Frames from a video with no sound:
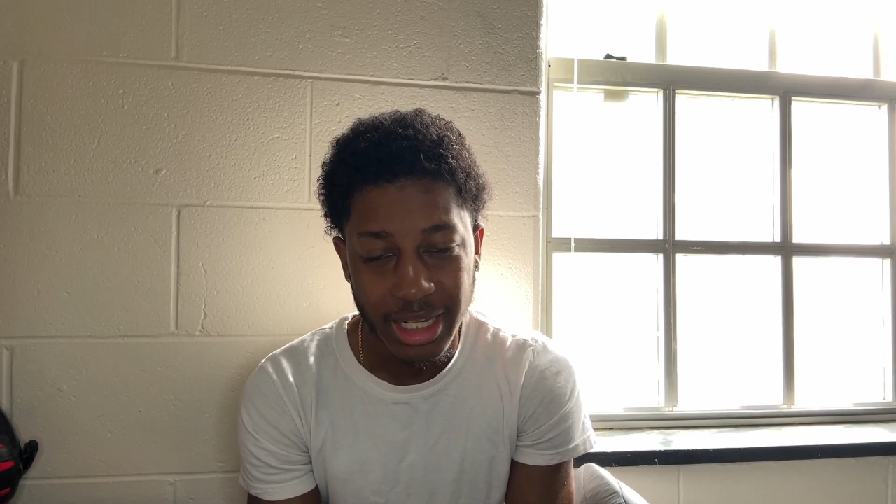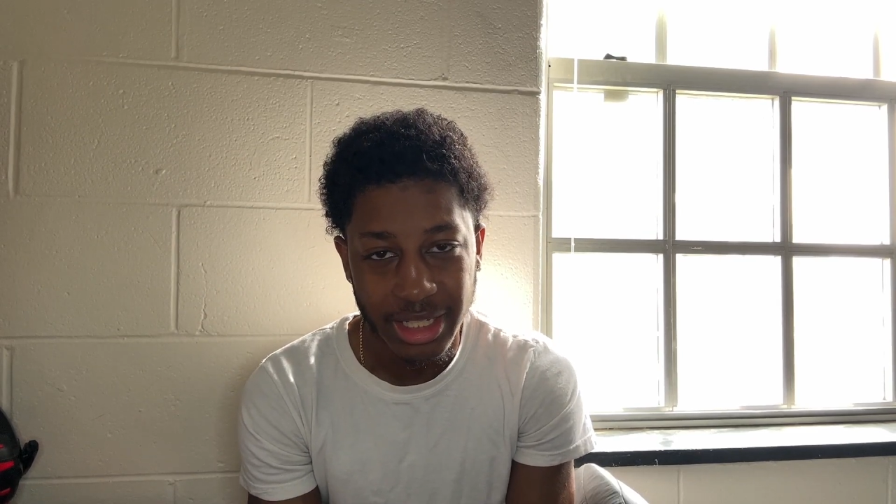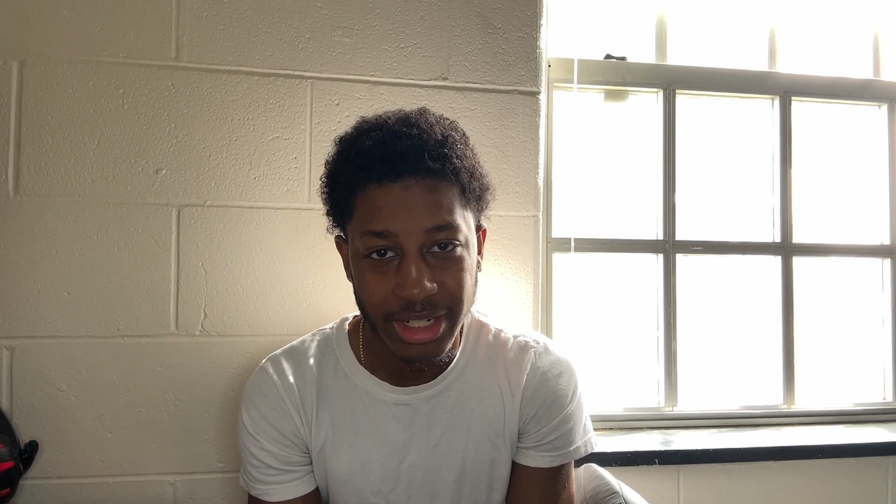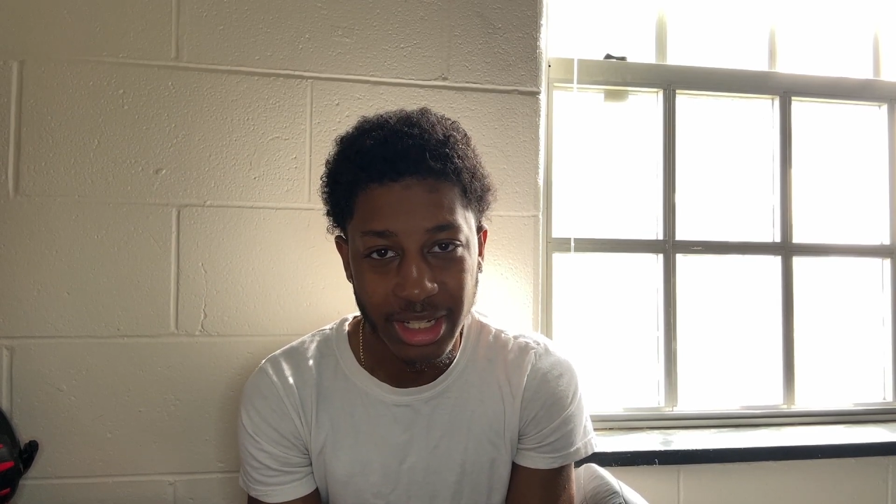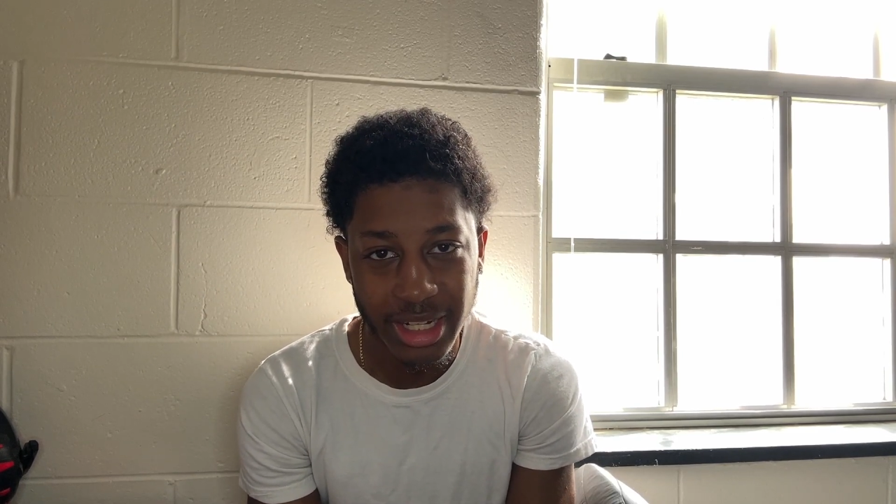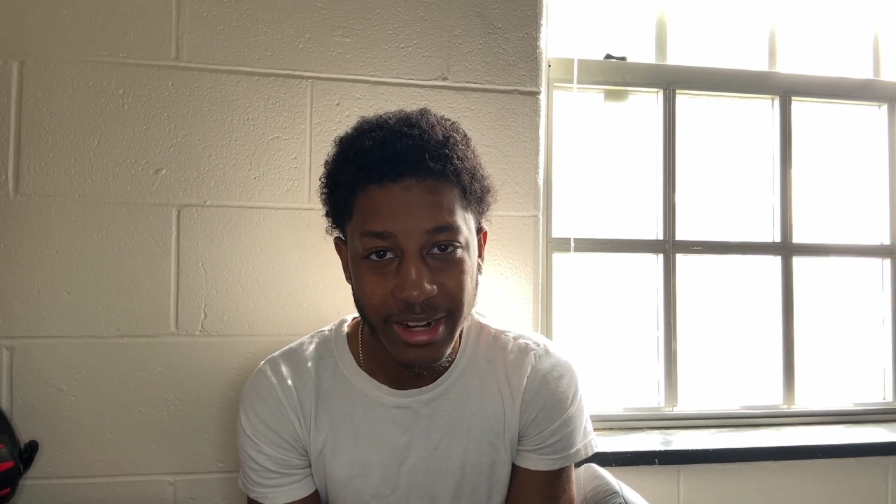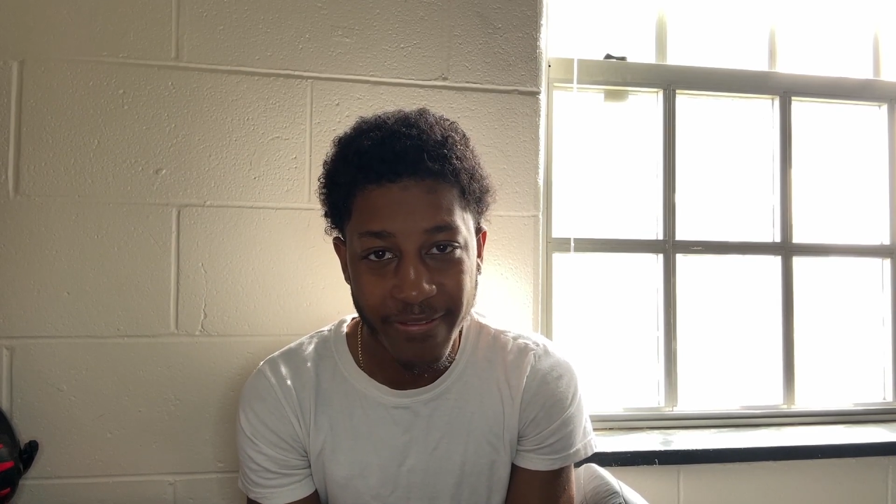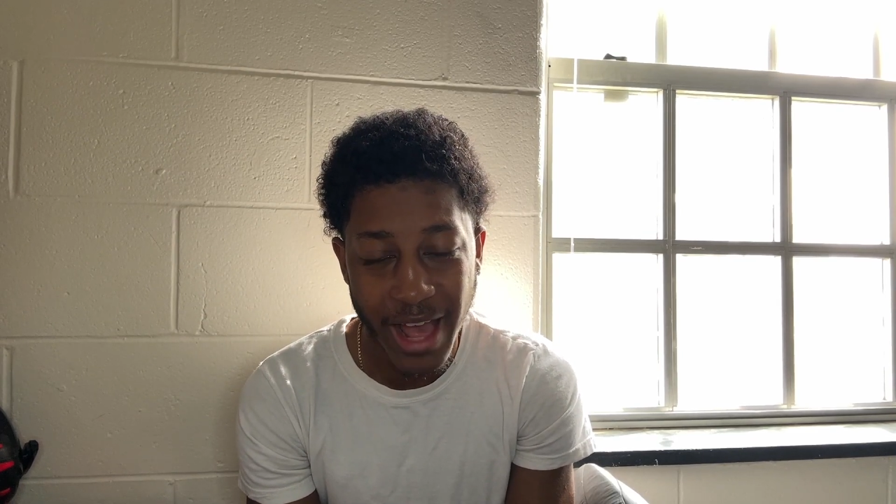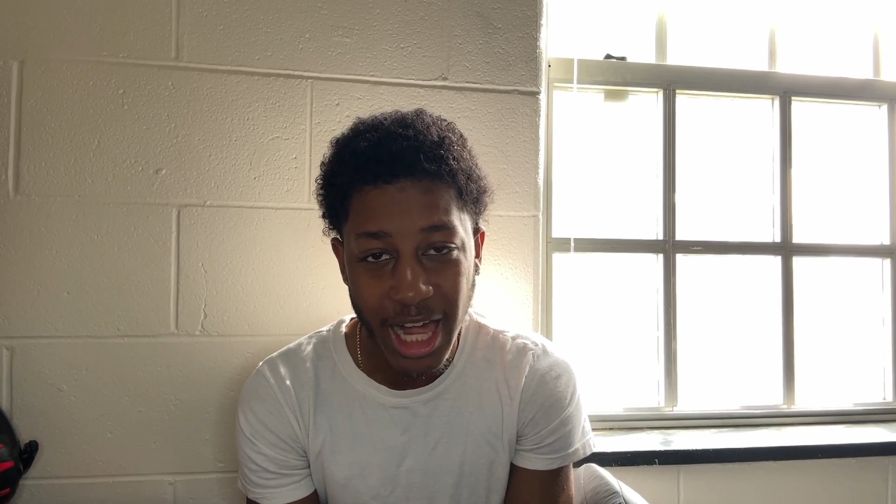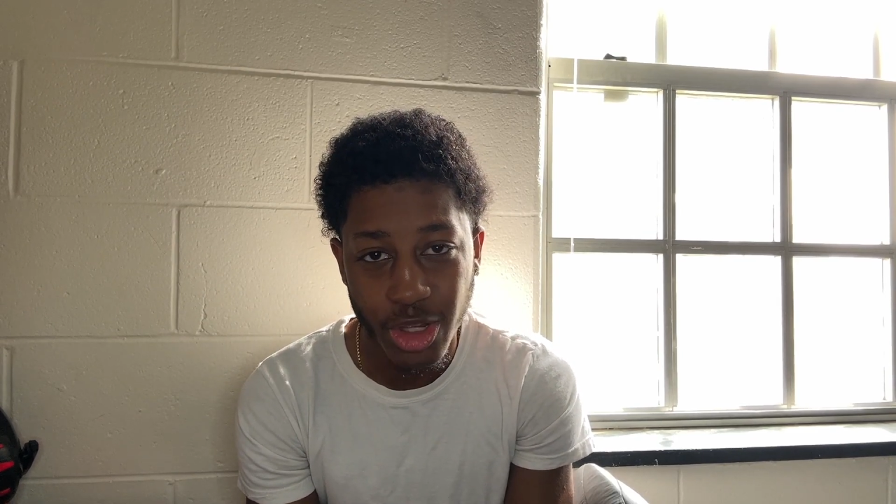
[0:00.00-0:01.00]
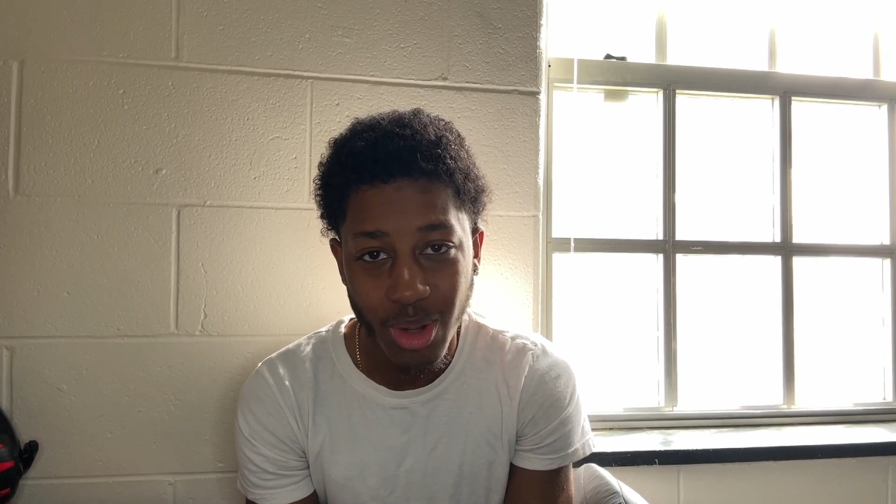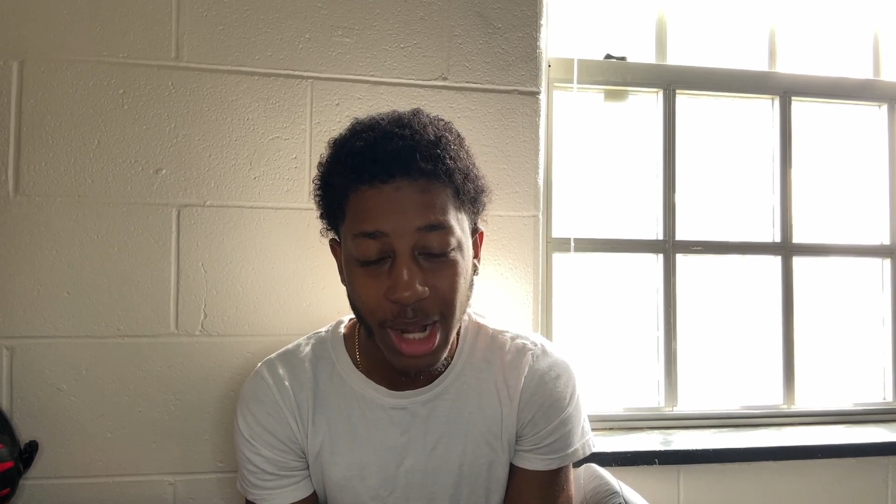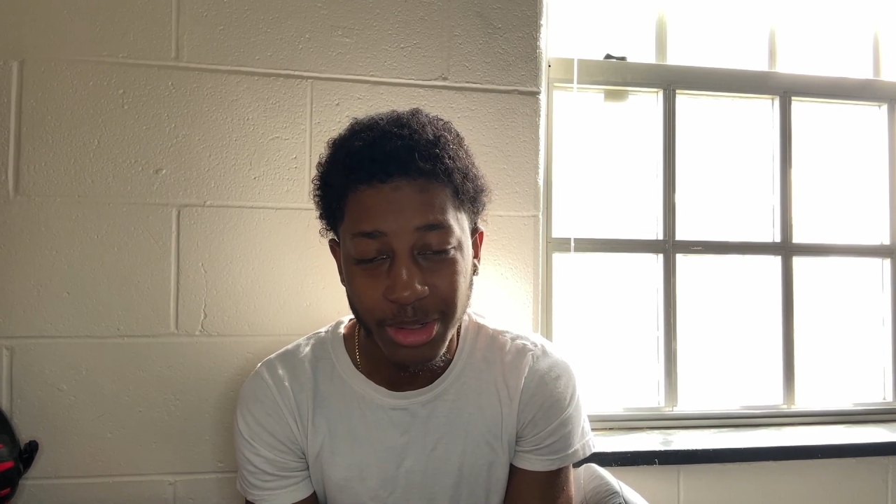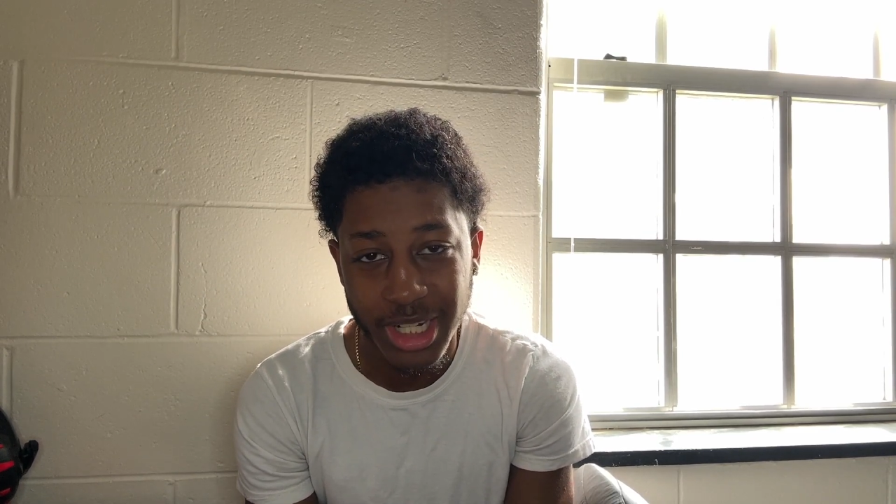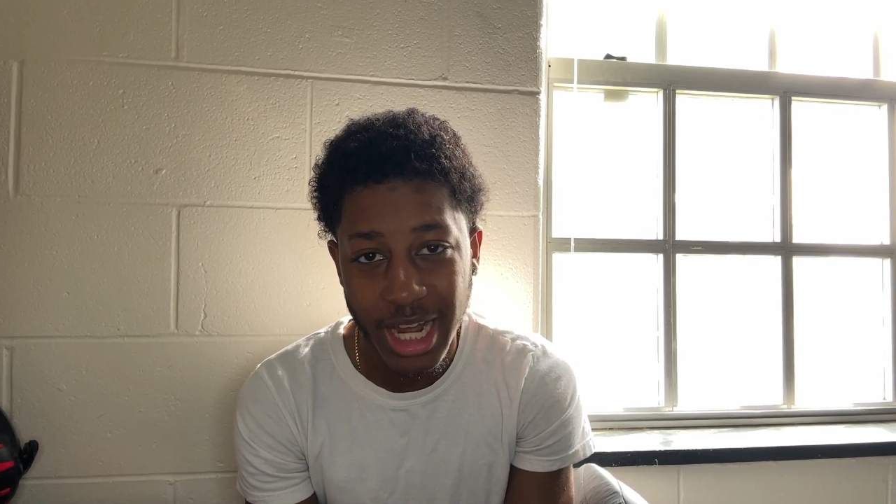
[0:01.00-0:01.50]
Let's look at value
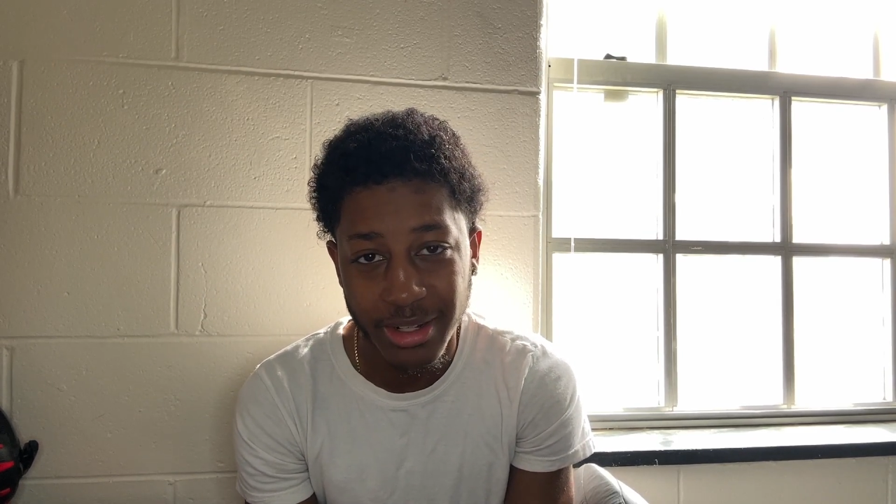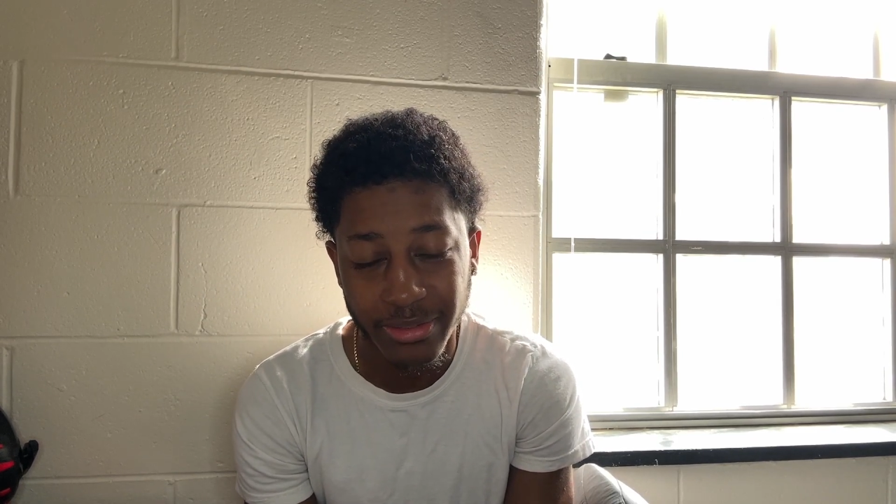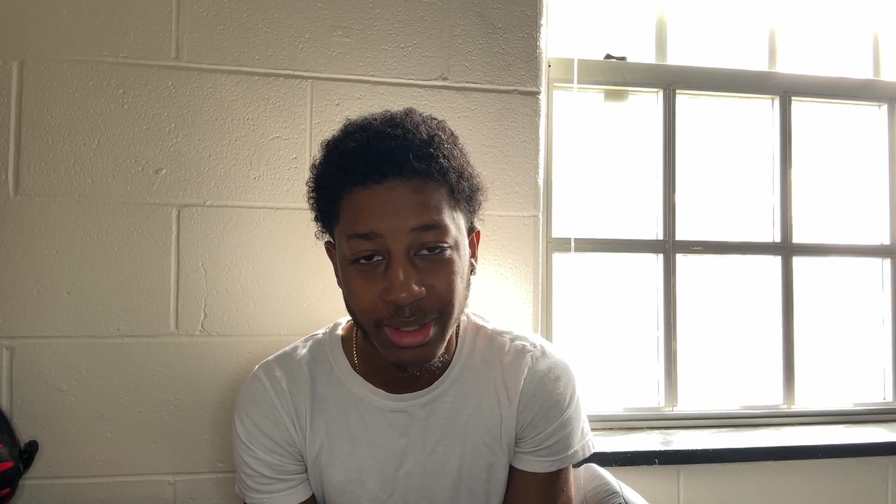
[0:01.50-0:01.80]
outside of